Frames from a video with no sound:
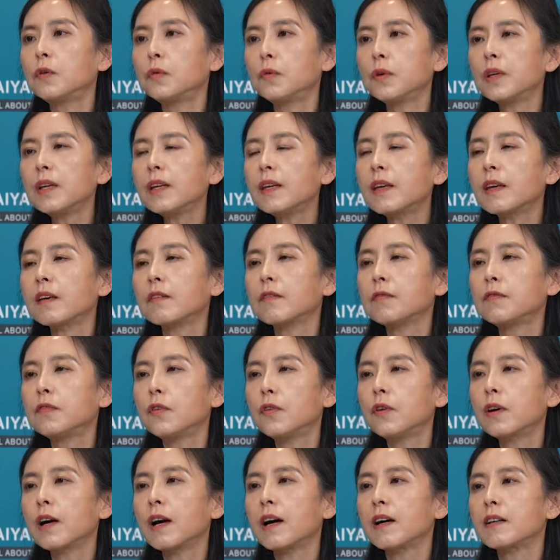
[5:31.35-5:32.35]
we can
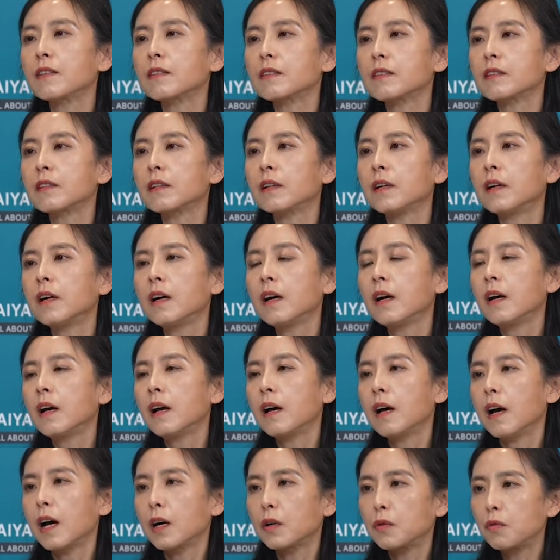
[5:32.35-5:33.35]
forecast a
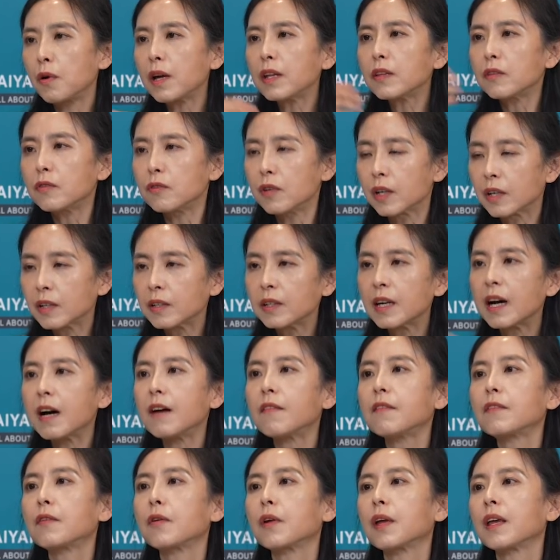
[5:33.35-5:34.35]
gradual
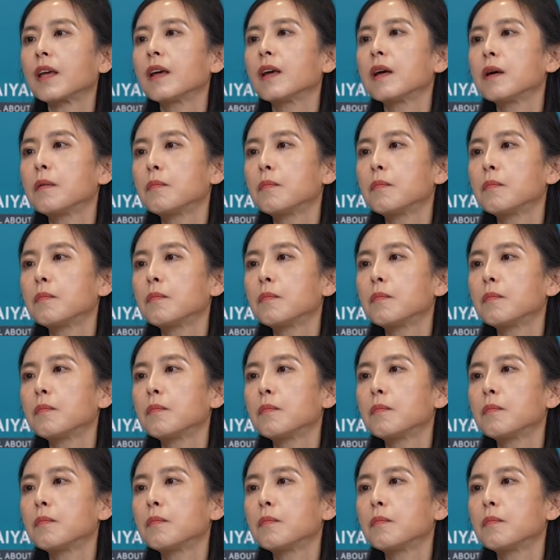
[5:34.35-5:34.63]
recovery,